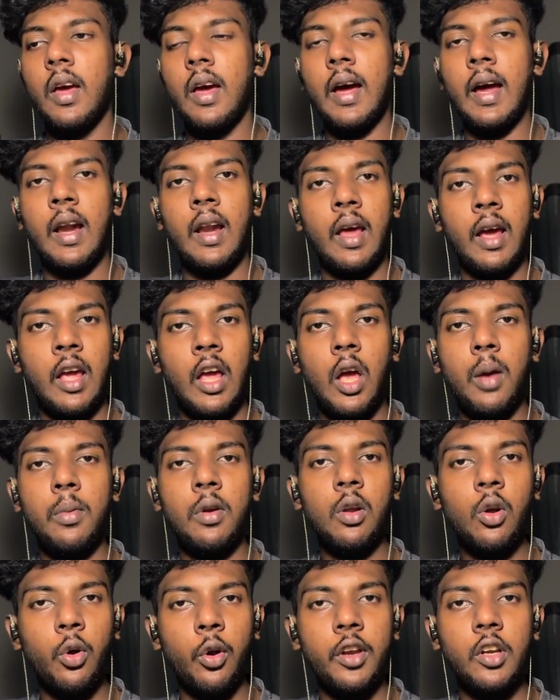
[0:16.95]
And I have
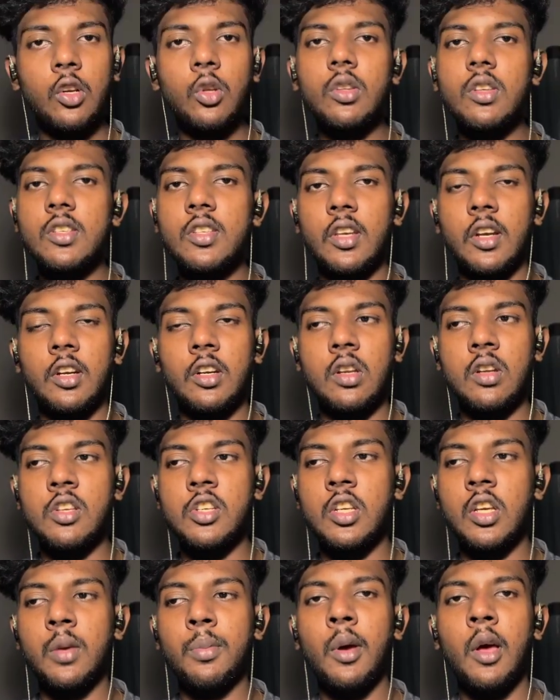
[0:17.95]
been going to this
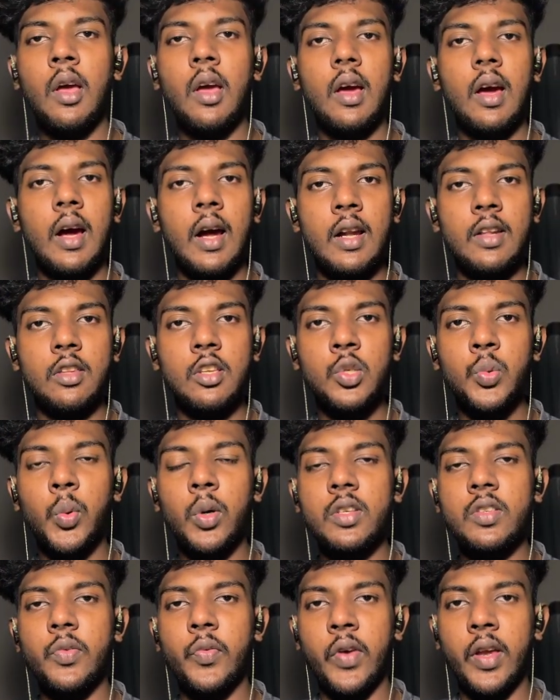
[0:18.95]
internship, and this
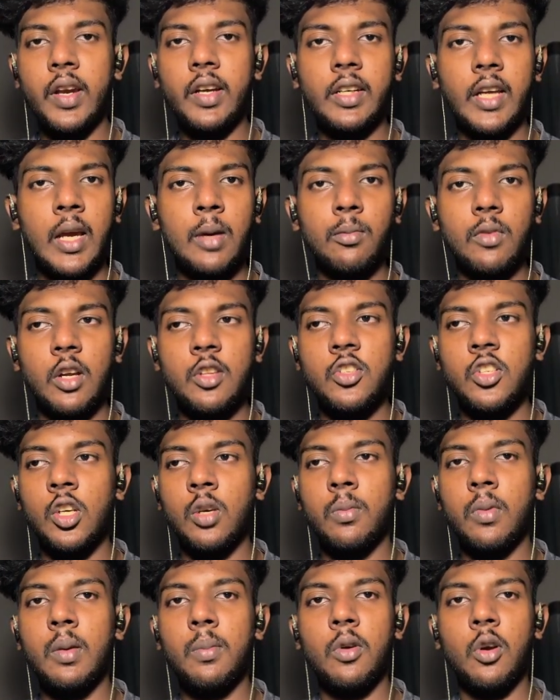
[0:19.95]
was very time
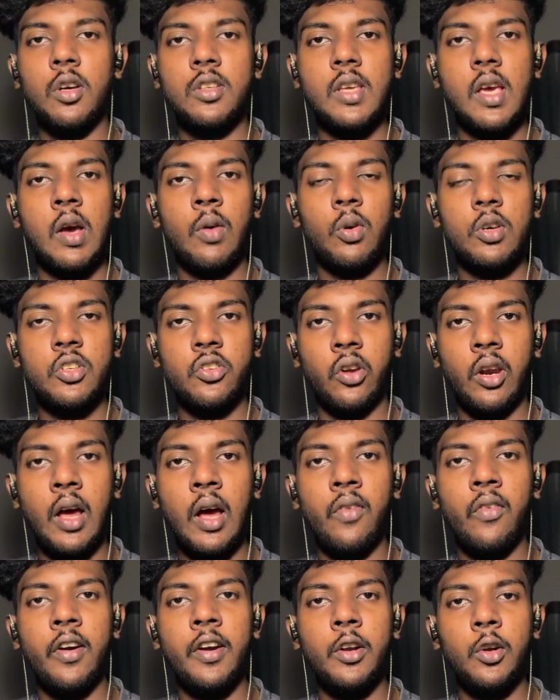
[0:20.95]
consuming because I was
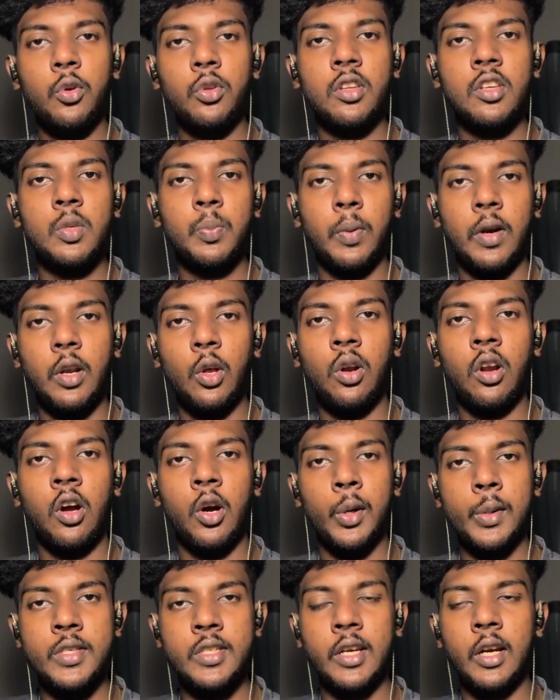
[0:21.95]
traveling to this particular
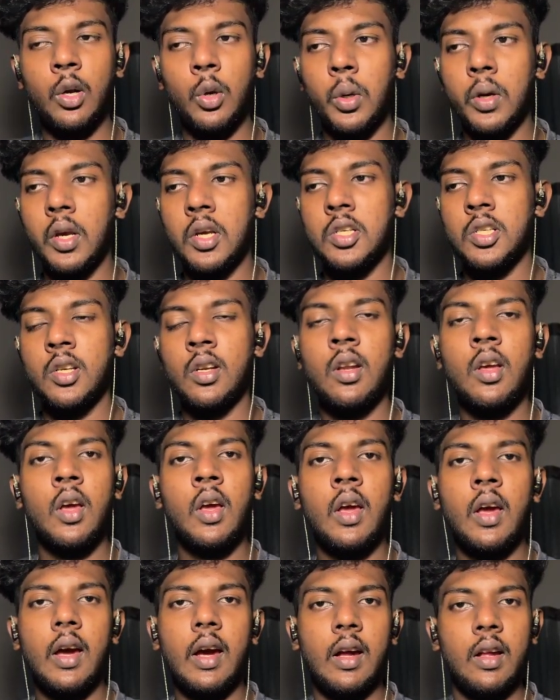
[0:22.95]
on-site location,
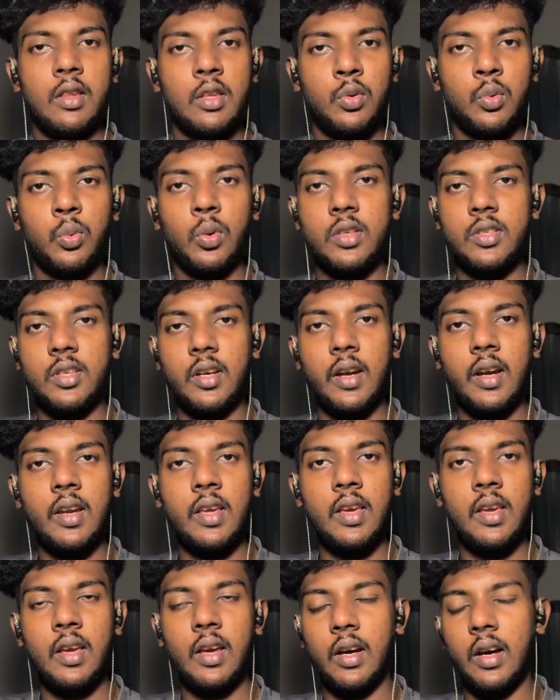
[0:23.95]
and this was
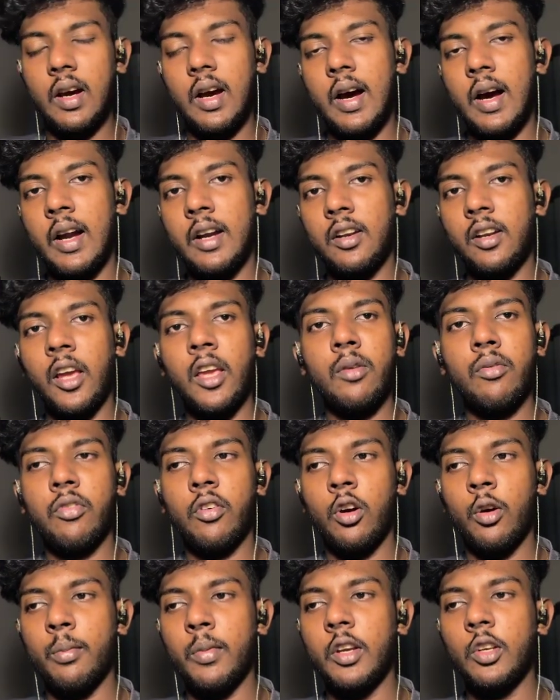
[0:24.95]
really a hard time
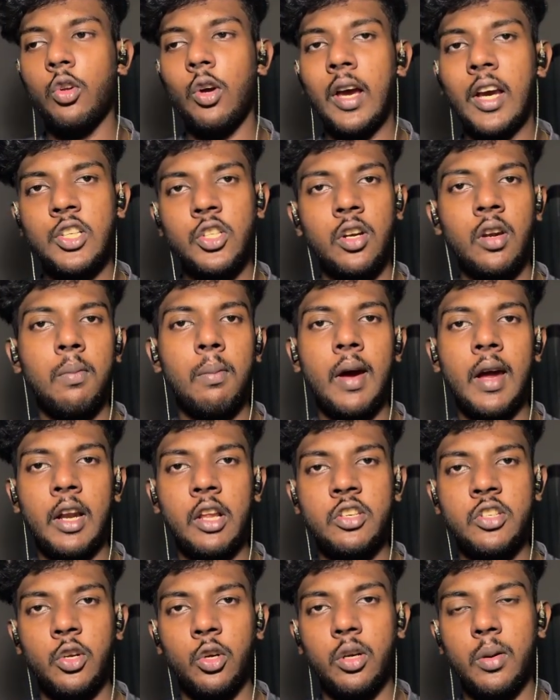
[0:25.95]
for me to actually
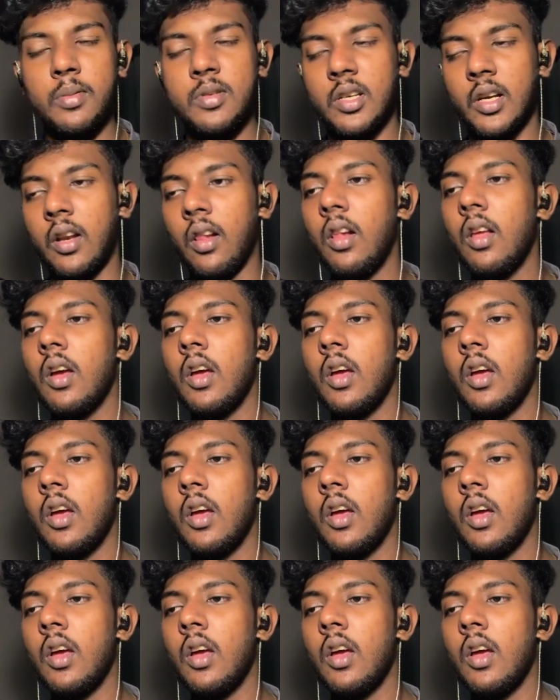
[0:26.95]
manage YouTube channel.